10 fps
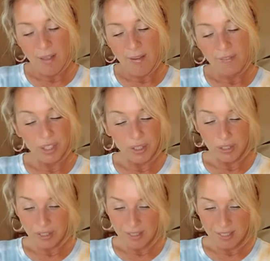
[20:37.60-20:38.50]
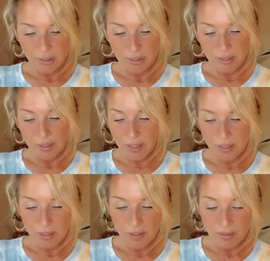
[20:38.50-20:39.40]
Feel your connection to the
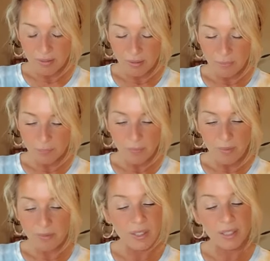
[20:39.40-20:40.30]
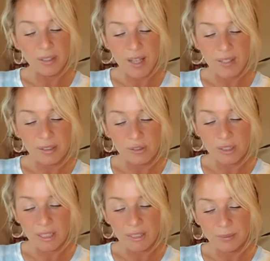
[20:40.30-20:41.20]
earth, feel her
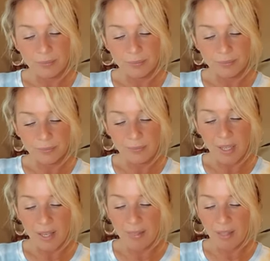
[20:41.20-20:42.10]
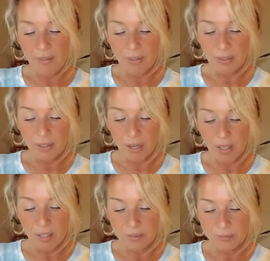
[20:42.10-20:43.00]
energy, and love in your
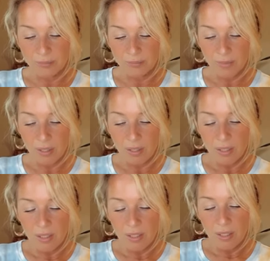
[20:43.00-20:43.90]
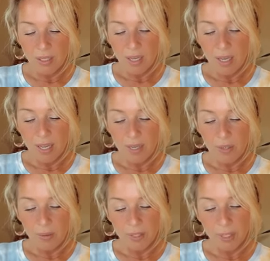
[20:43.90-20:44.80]
heart. And
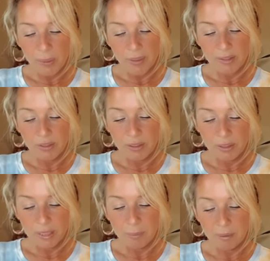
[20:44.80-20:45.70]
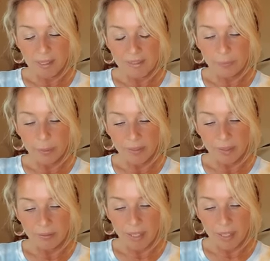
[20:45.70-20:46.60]
know that you are eternally blessed by the
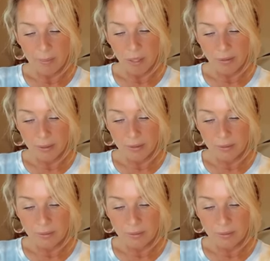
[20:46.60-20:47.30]
Divine Mother.